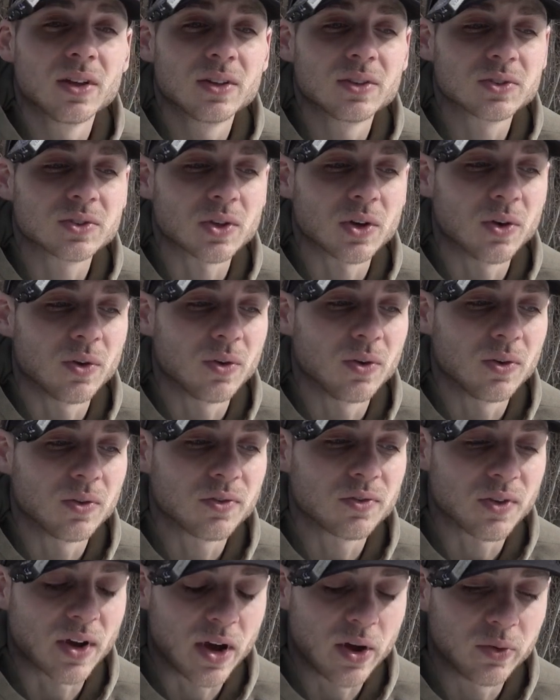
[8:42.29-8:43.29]
So
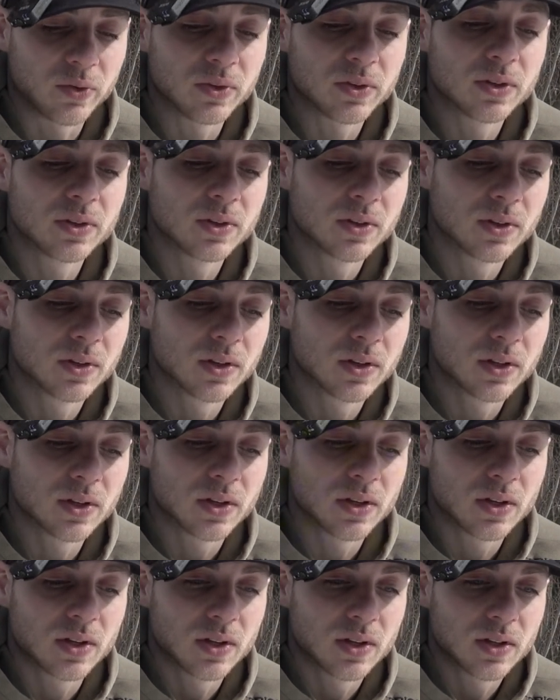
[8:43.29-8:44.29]
found
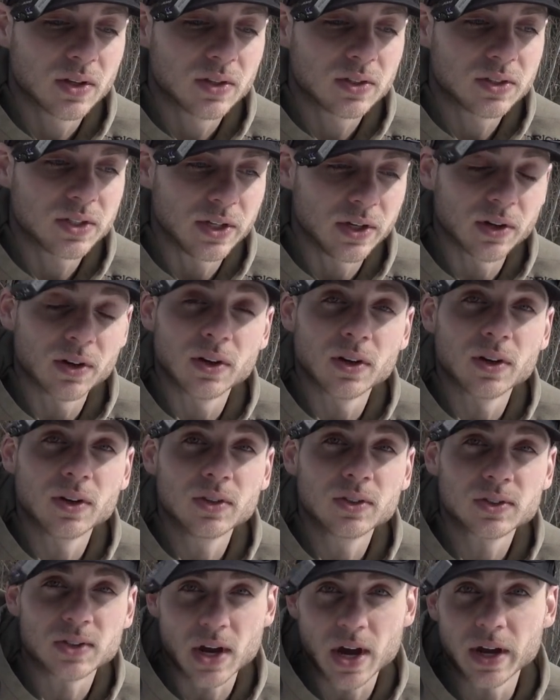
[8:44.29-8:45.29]
deer
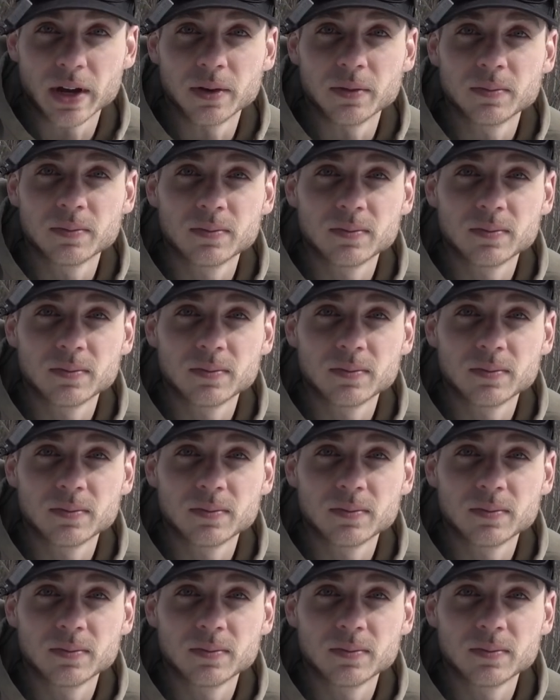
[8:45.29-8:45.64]
sign.